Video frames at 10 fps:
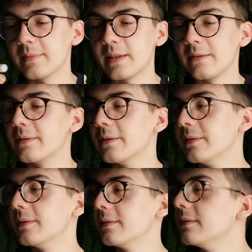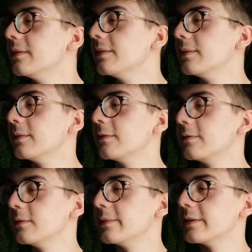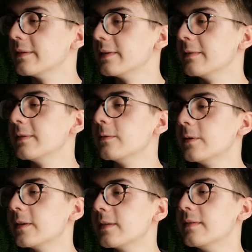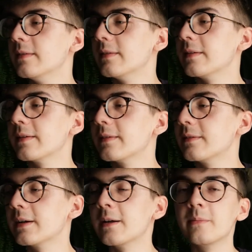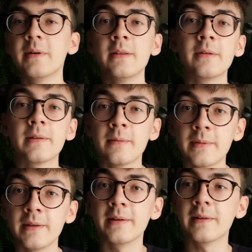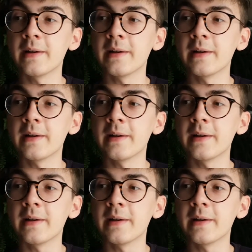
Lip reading: So no full bottle, even if it's just gone bad or something.